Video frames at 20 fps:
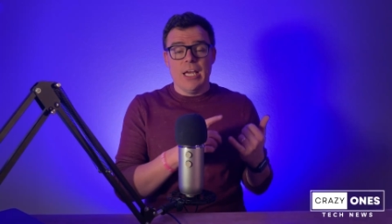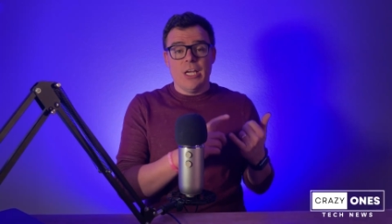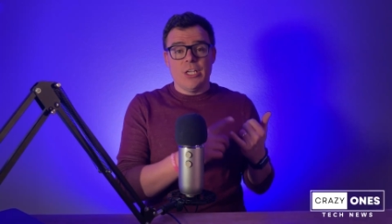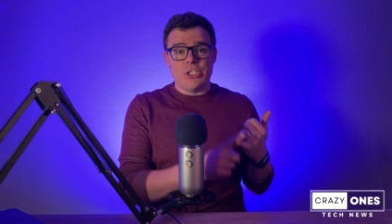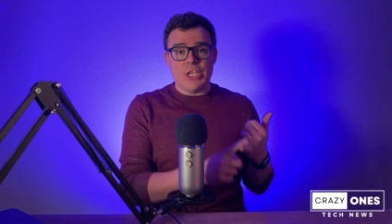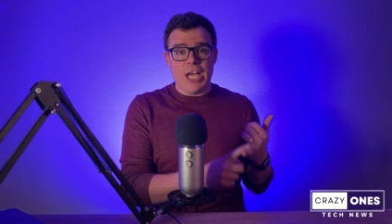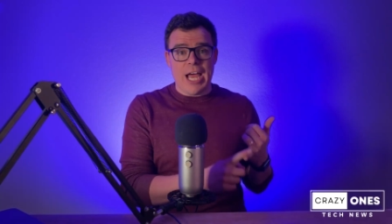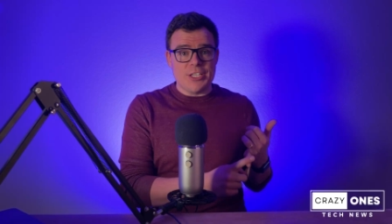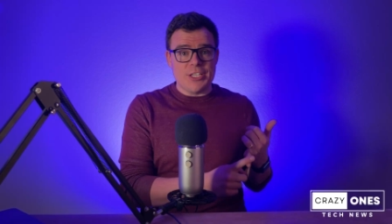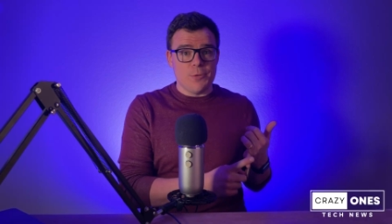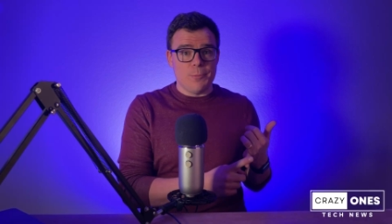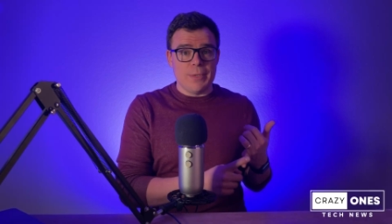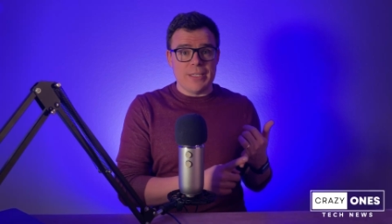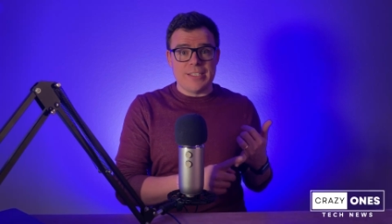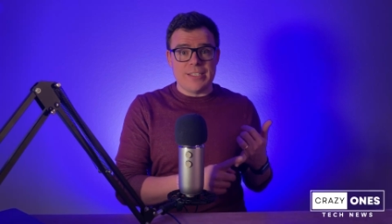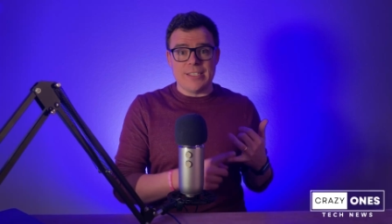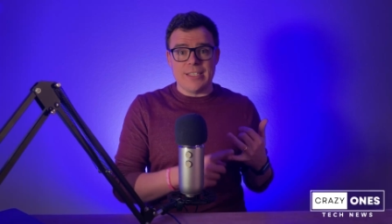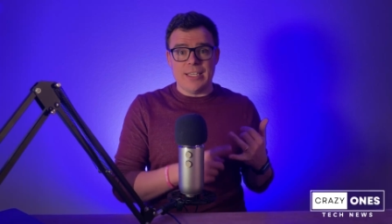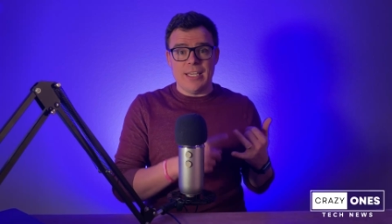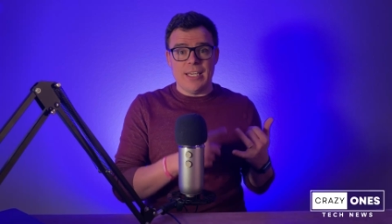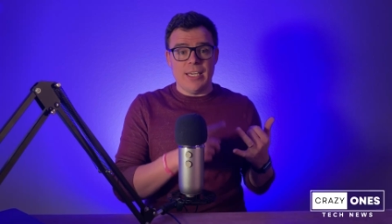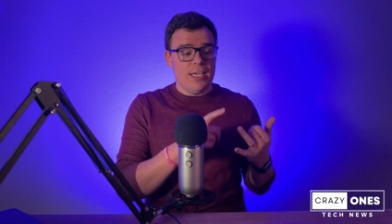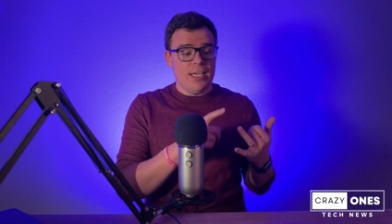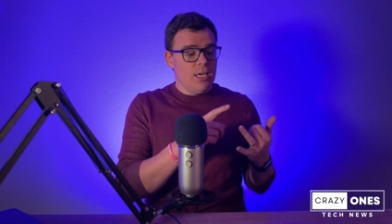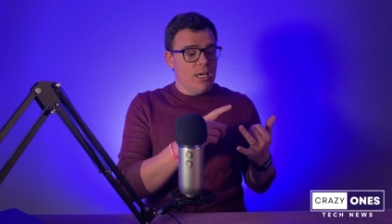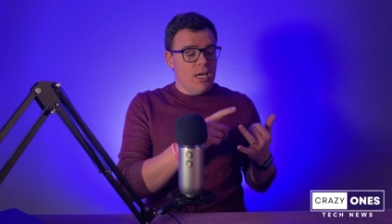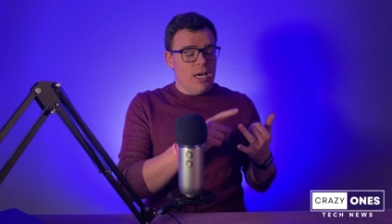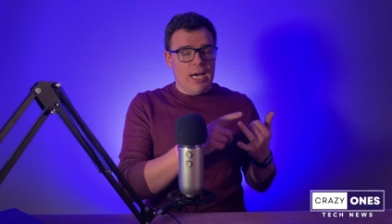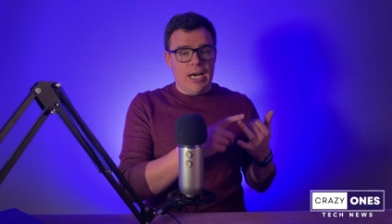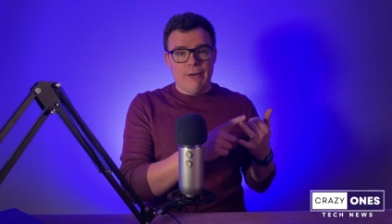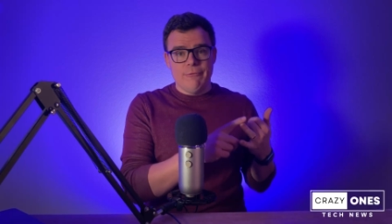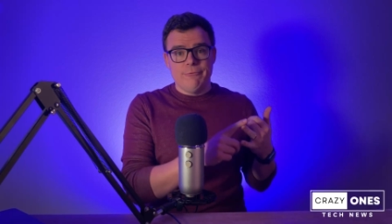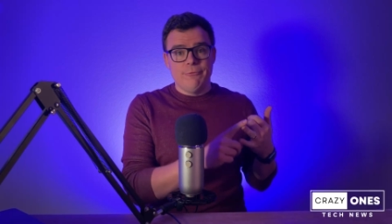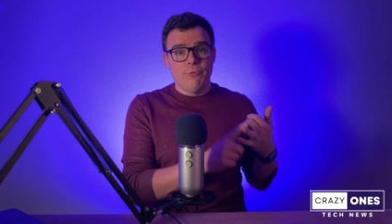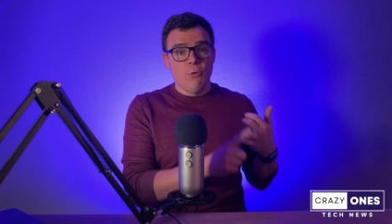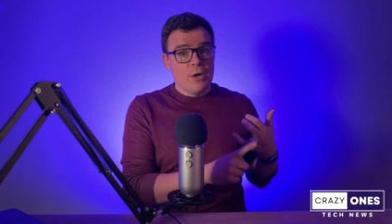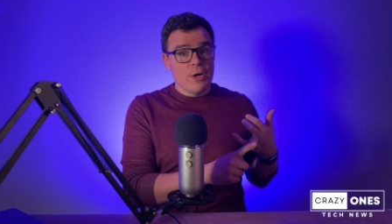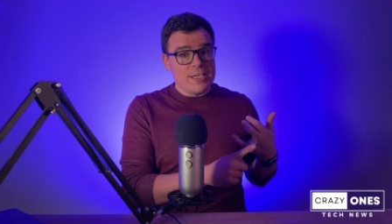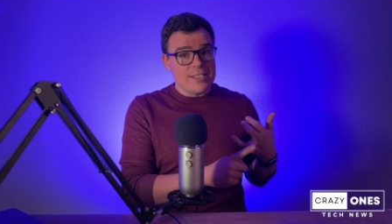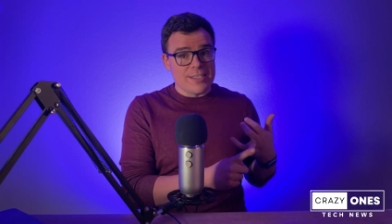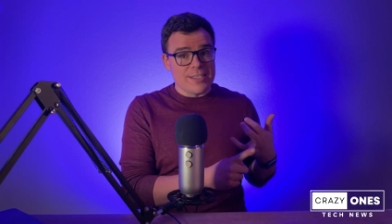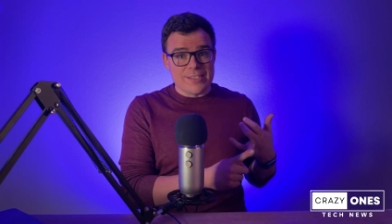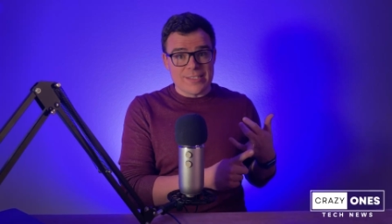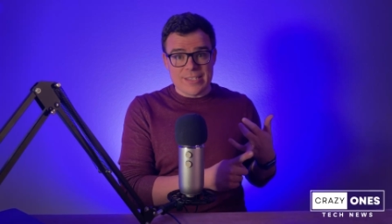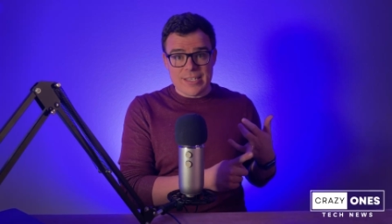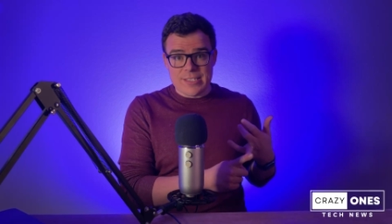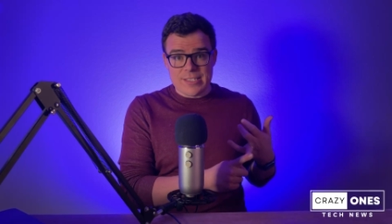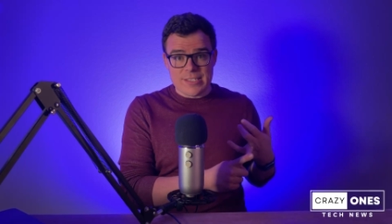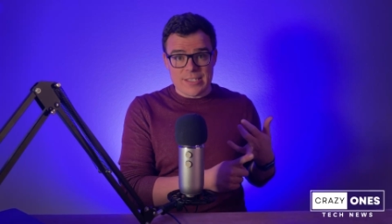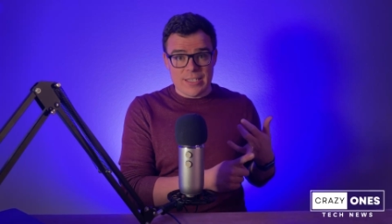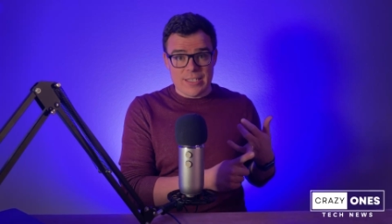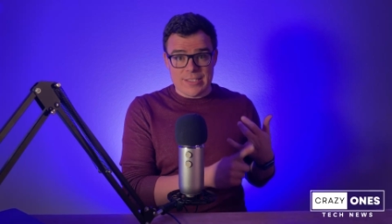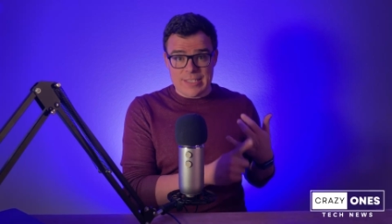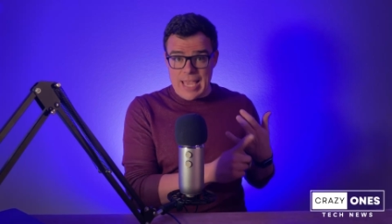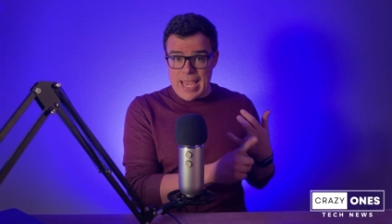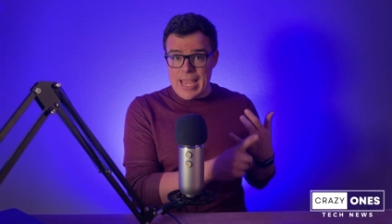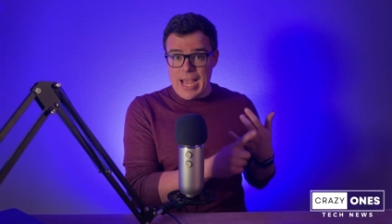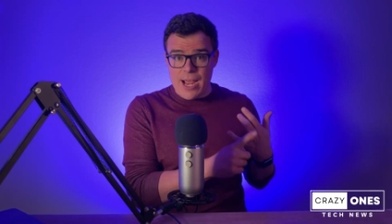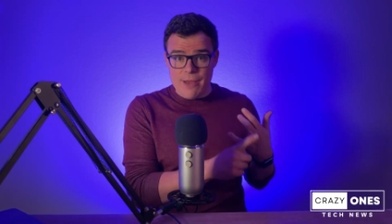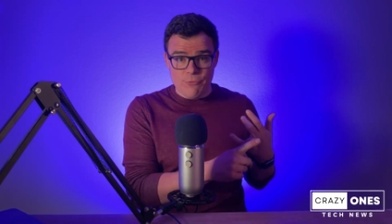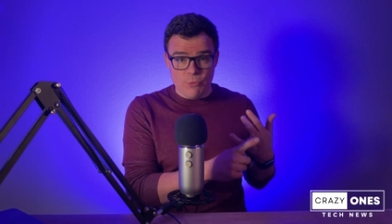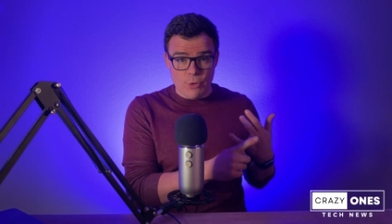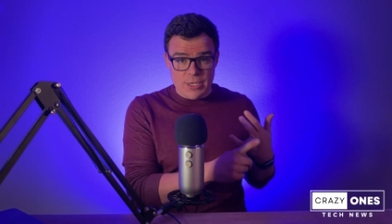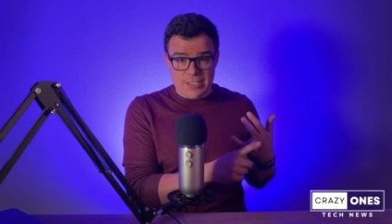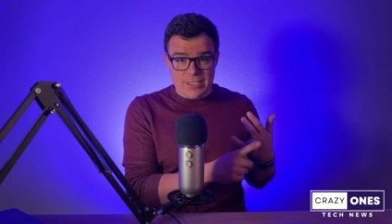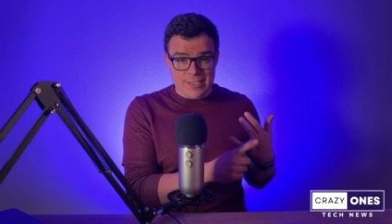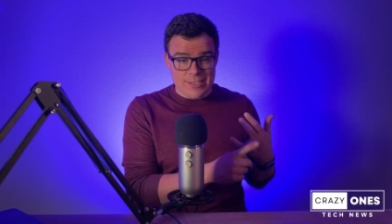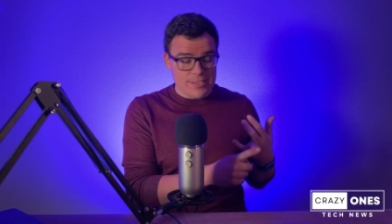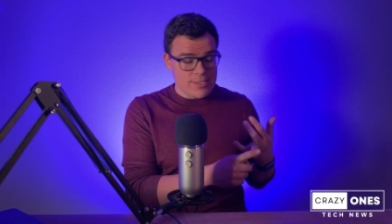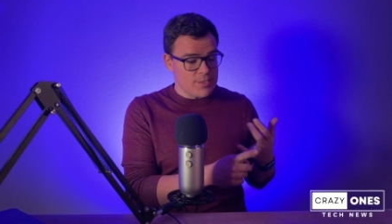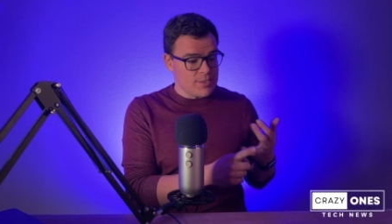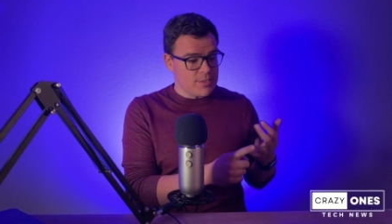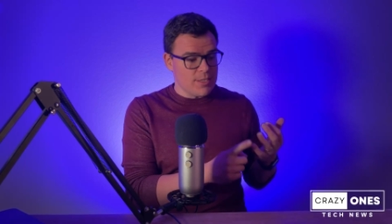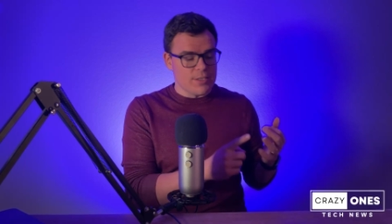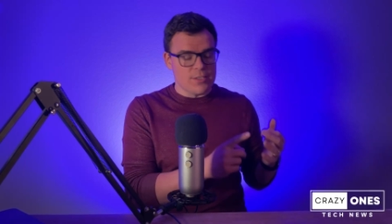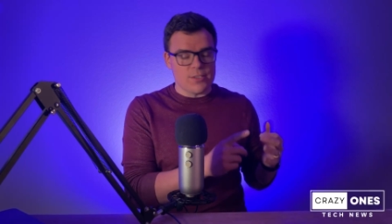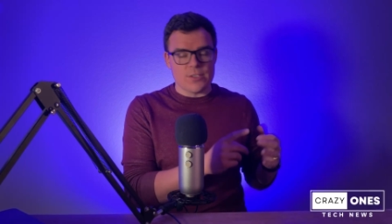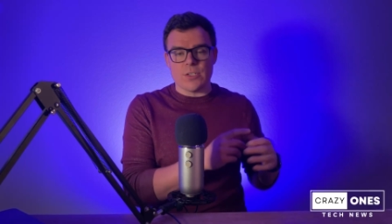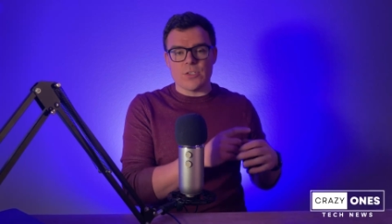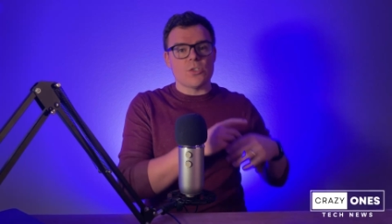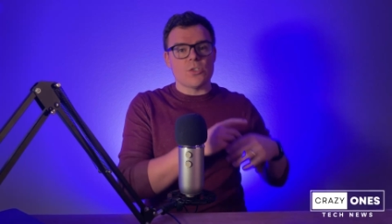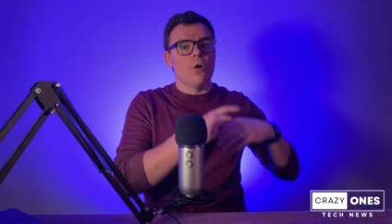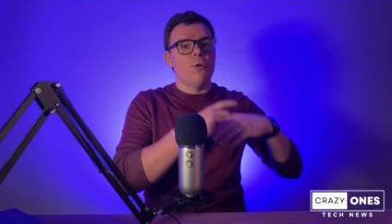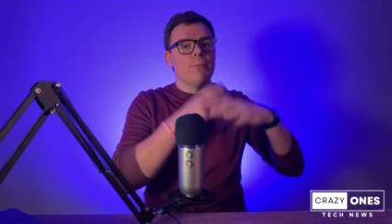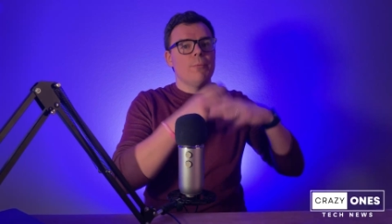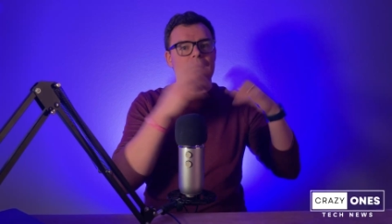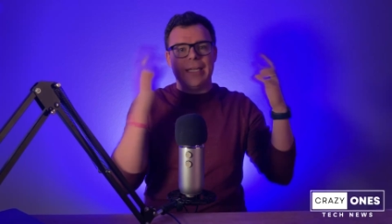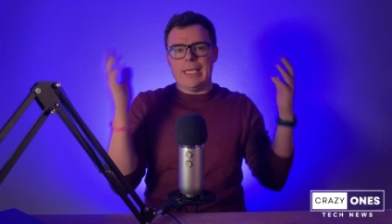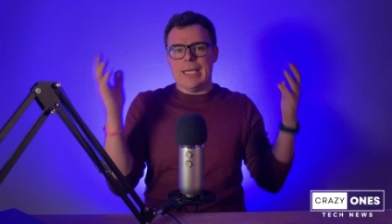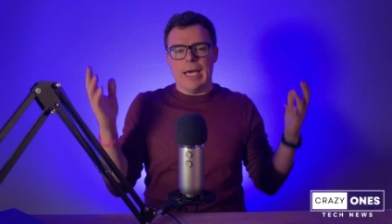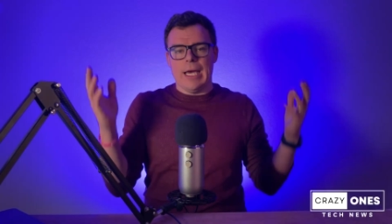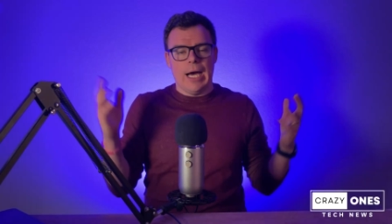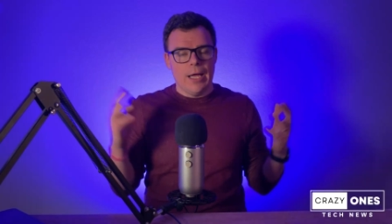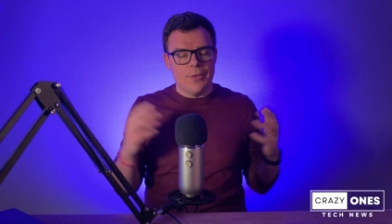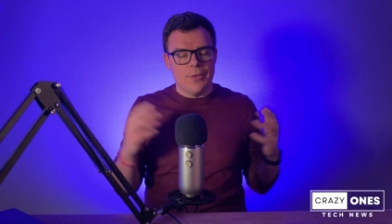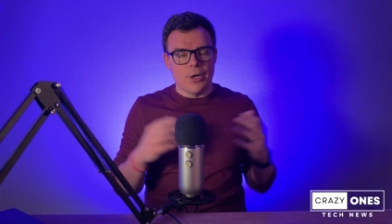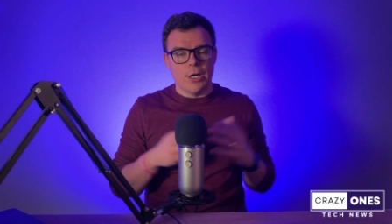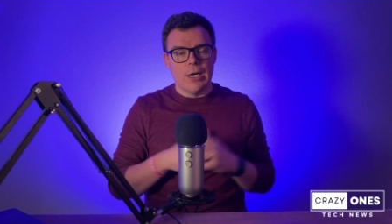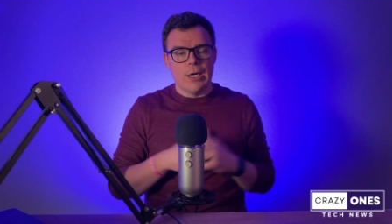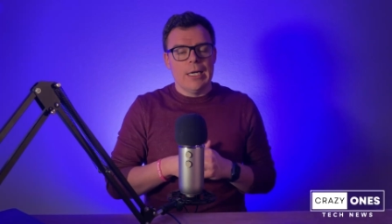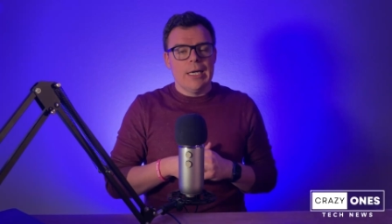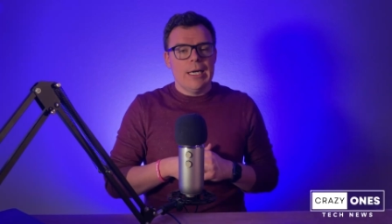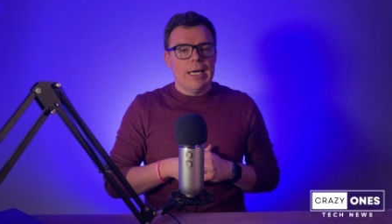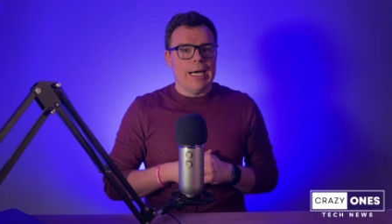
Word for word: ChatGPT, uh, voice assistants, AI voice assistants, so many other.